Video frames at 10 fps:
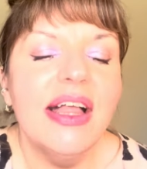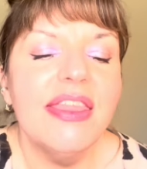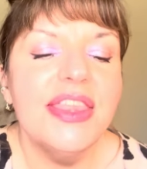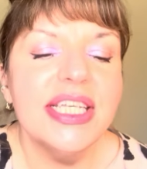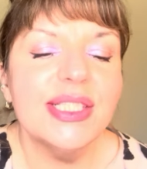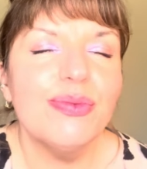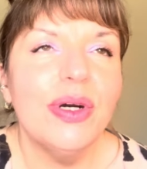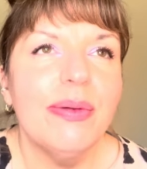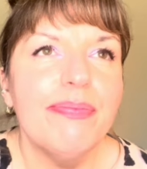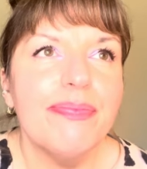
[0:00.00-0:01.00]
This
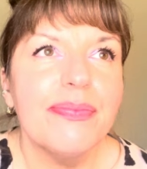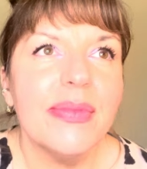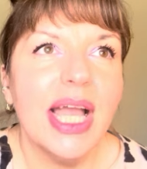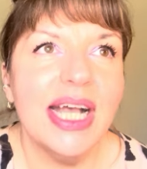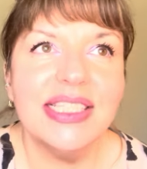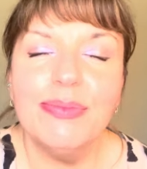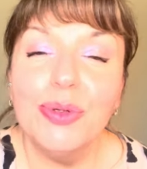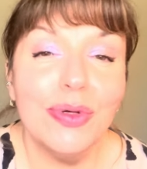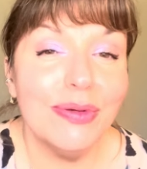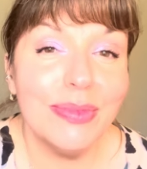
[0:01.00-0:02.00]
one has to
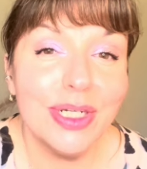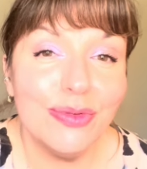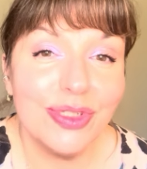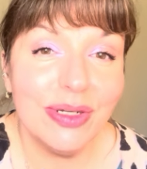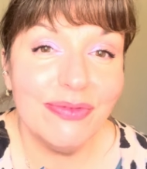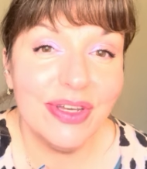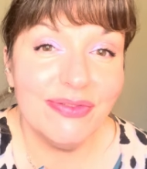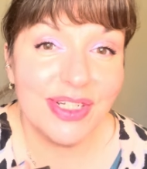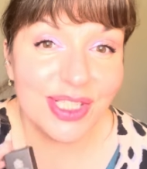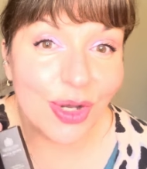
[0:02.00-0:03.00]
be one of my all-time
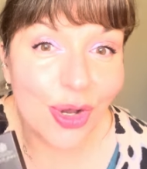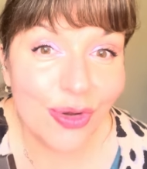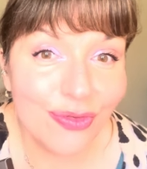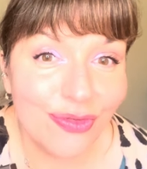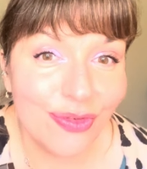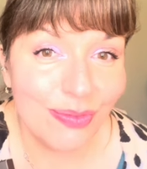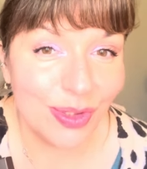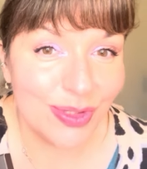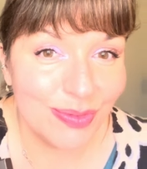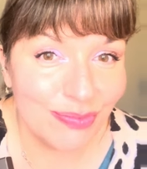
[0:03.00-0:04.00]
favourites of
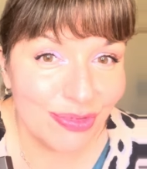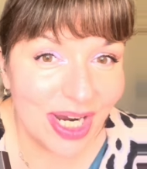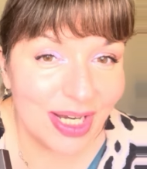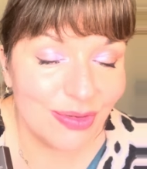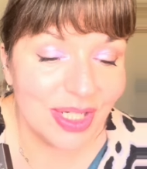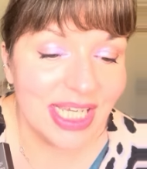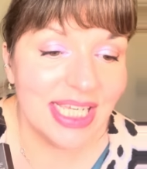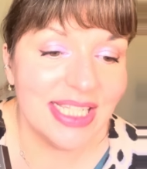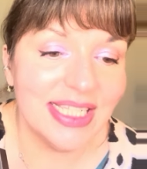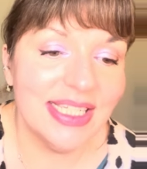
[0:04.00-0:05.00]
Molton Brown.
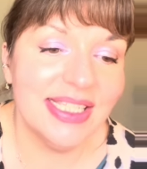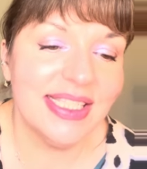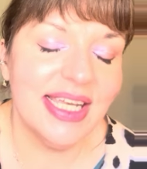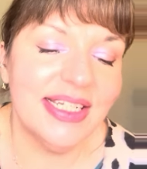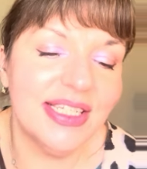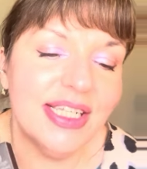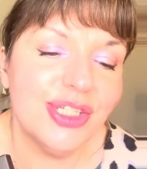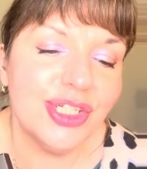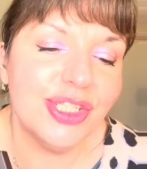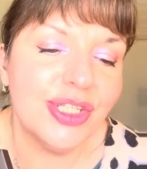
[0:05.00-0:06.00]
It is their
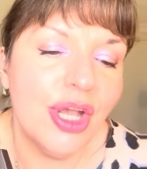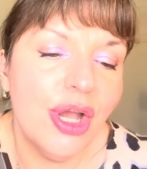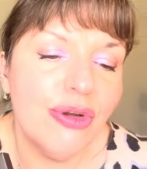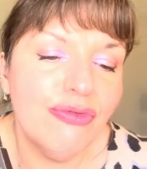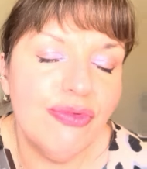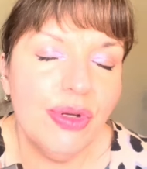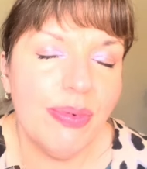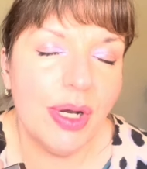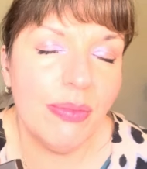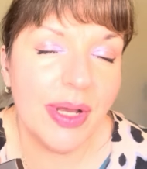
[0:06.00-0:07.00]
delicious
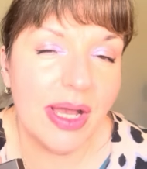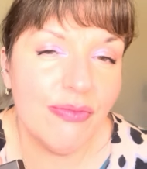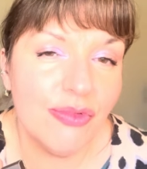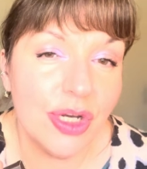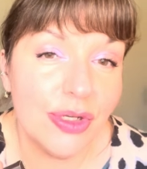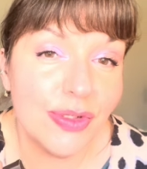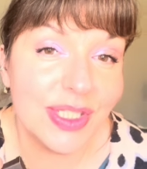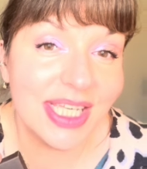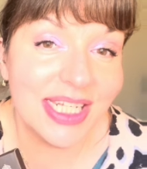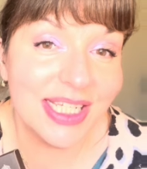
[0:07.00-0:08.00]
rhubarb and
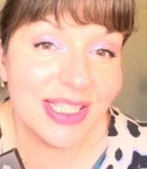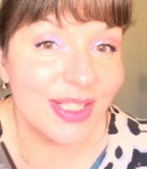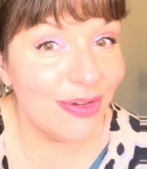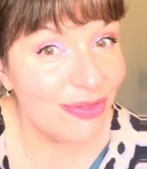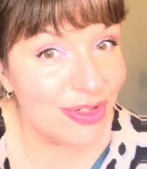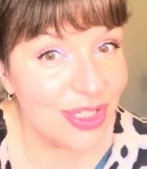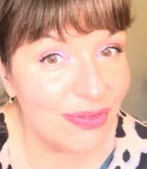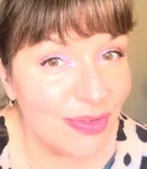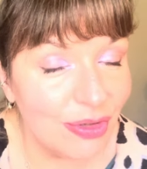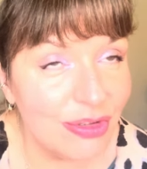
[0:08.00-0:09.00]
rose, and it's a fruity
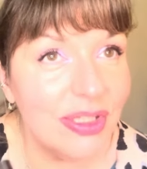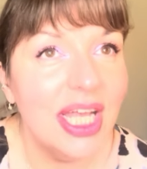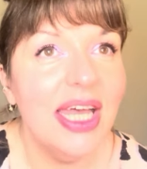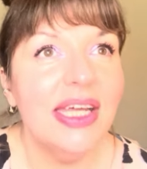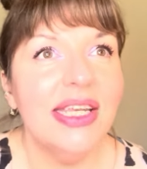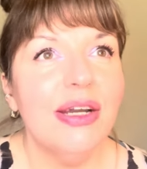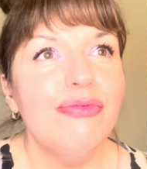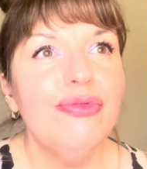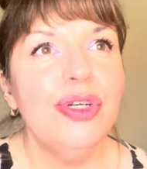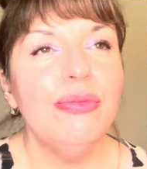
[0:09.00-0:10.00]
floral. Now,
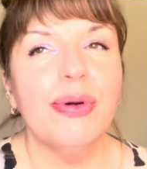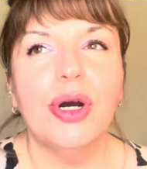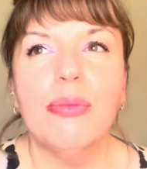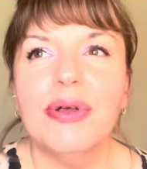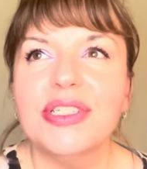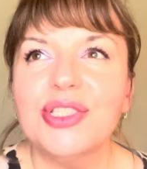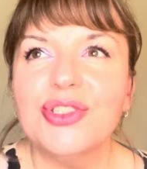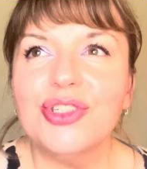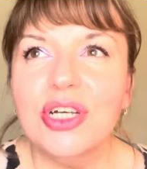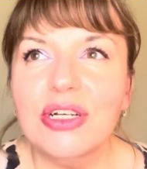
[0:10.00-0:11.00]
rhubarb,
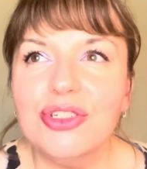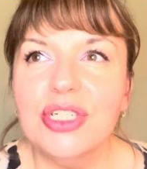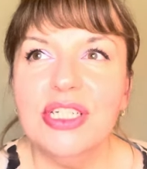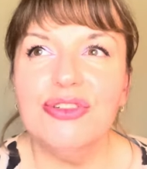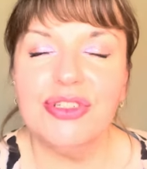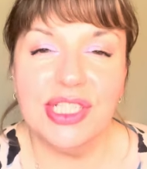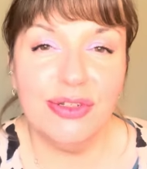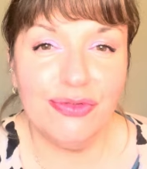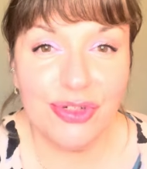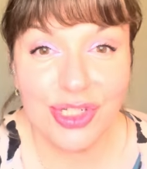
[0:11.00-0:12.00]
such an
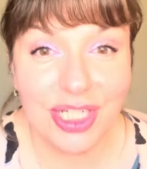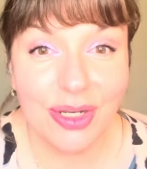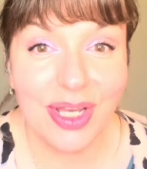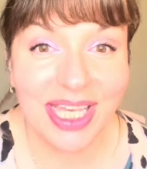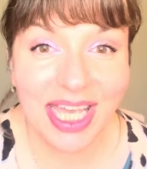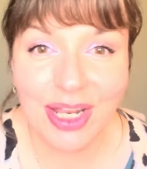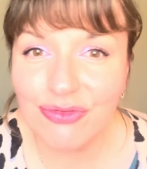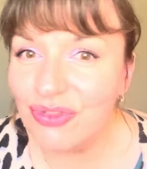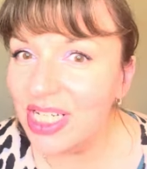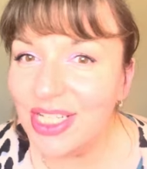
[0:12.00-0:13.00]
interesting fruity note.
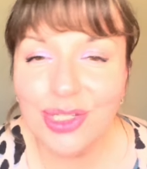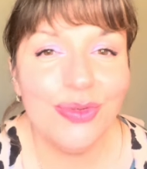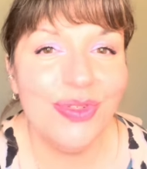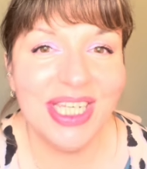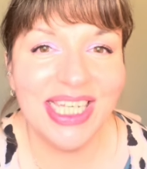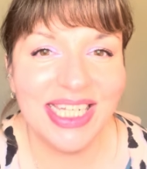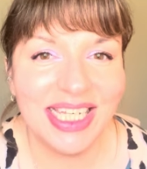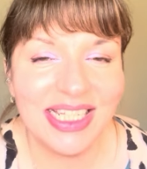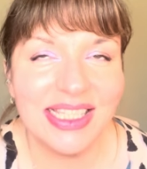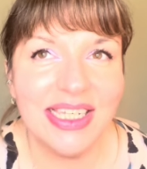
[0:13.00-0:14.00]
Again, really
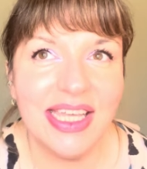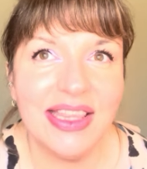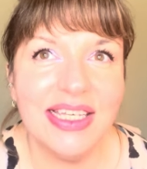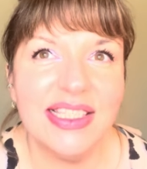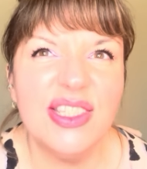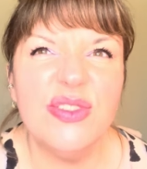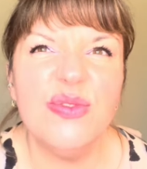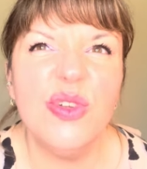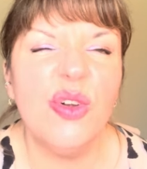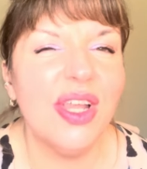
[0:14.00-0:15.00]
unique, isn't it? That it's
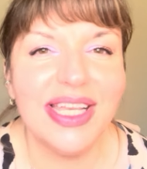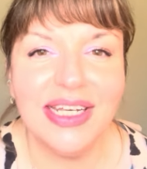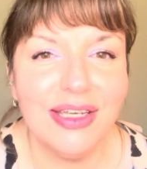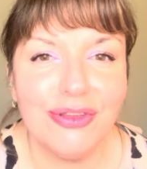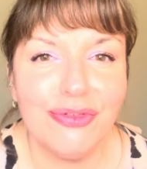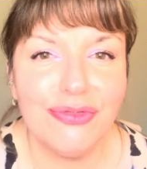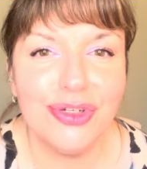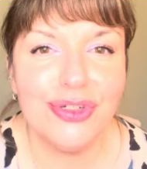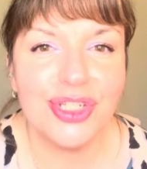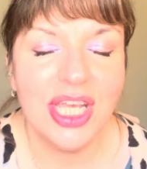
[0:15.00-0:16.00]
not like any other
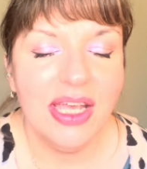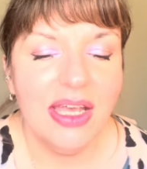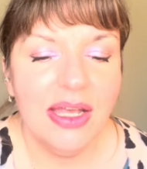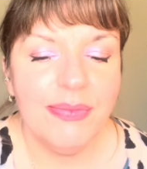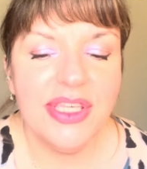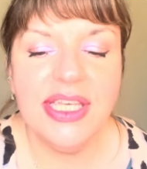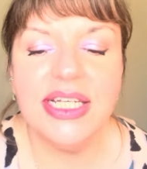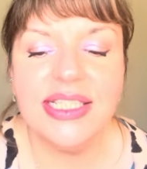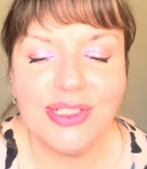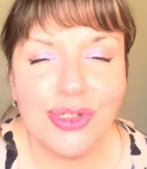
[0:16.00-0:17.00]
fruit.
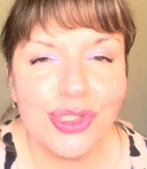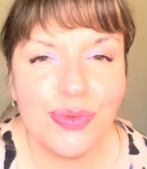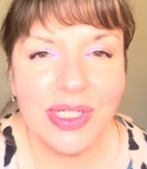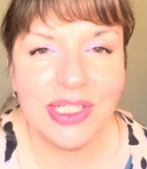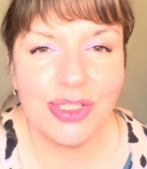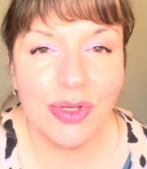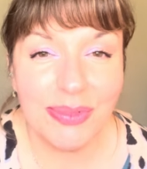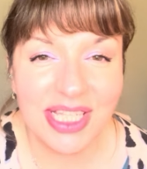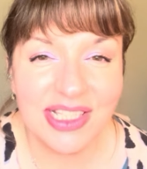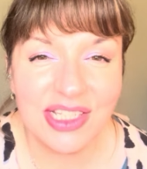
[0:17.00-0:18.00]
Yes, it's got a sweetness to it,
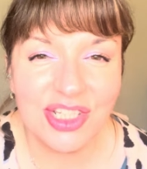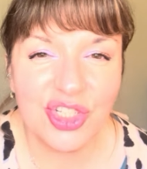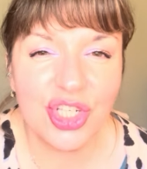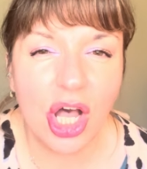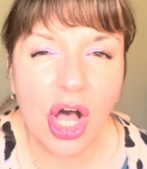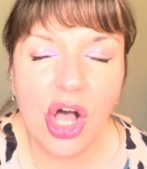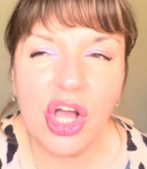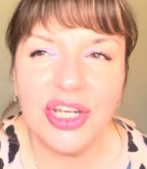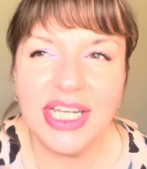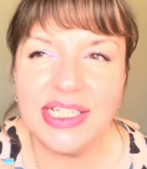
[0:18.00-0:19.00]
but there's a
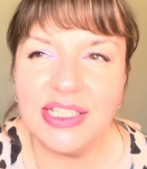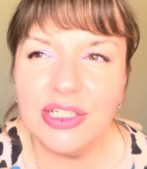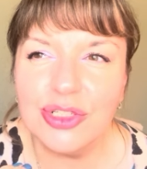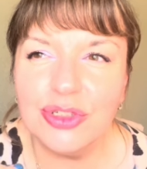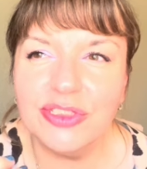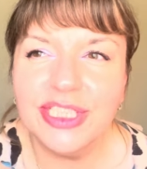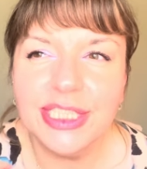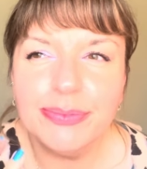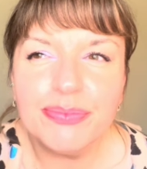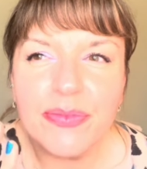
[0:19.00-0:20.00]
tartness and a sort
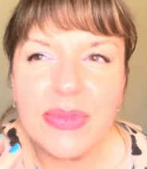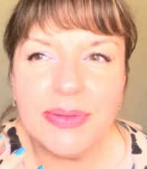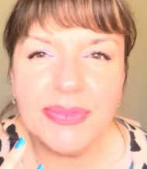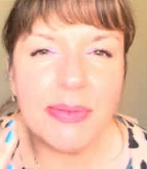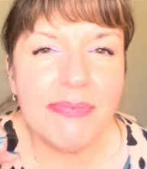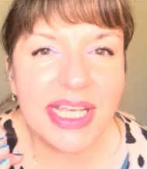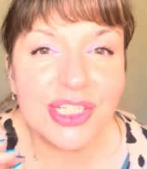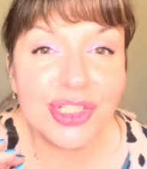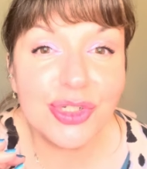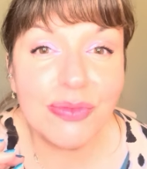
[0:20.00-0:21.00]
of
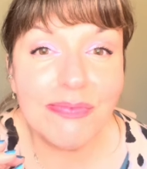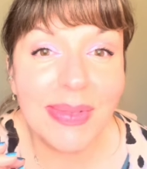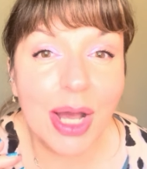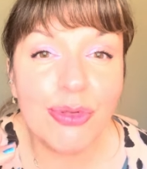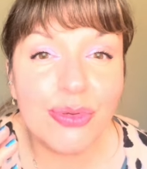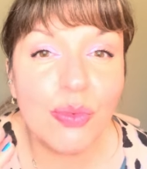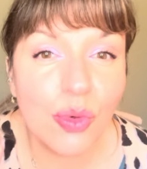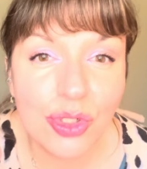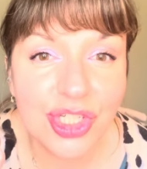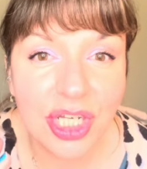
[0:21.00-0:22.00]
makes your mouth
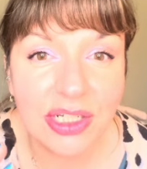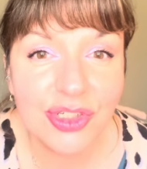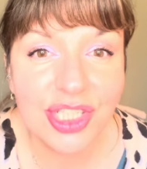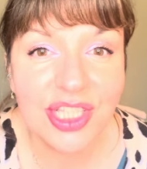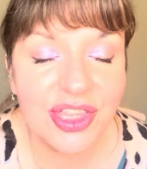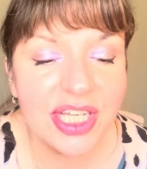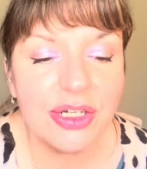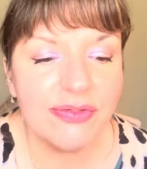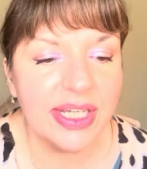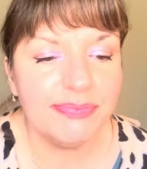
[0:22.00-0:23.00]
water just to
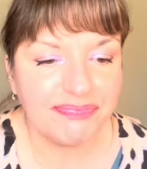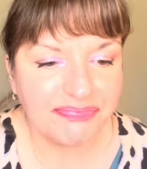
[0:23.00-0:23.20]
think of it.